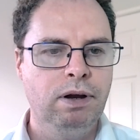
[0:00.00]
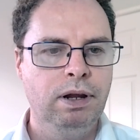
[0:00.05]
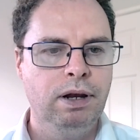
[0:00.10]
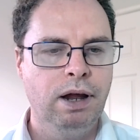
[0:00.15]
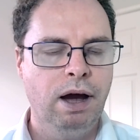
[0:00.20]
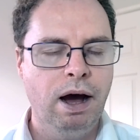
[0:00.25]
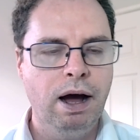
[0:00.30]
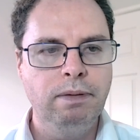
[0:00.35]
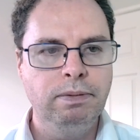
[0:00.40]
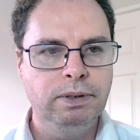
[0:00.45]

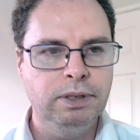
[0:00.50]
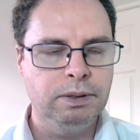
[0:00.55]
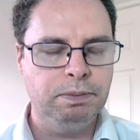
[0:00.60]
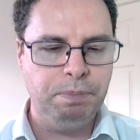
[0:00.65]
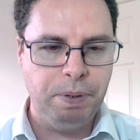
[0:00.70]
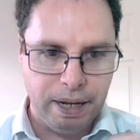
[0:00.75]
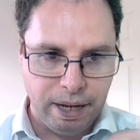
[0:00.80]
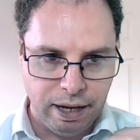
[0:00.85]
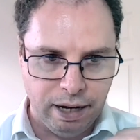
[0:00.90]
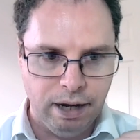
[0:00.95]
I'm just
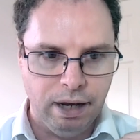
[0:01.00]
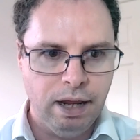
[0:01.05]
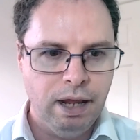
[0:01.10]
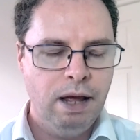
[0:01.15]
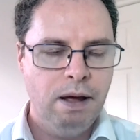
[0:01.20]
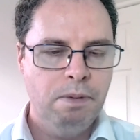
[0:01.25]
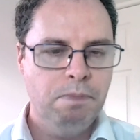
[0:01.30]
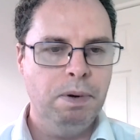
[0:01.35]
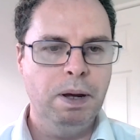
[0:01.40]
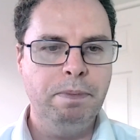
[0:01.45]
picking
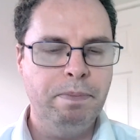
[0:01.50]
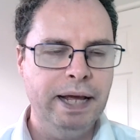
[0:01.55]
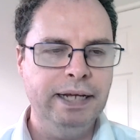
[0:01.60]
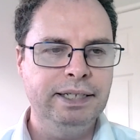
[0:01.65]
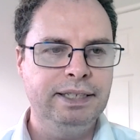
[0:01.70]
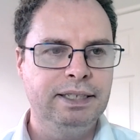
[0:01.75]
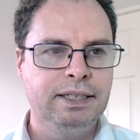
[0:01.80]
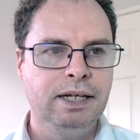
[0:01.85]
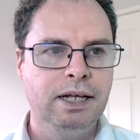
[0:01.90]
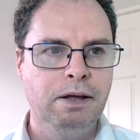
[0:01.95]
my best
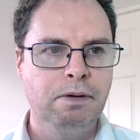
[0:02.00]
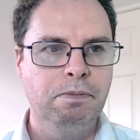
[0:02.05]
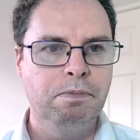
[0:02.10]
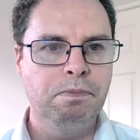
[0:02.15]
team,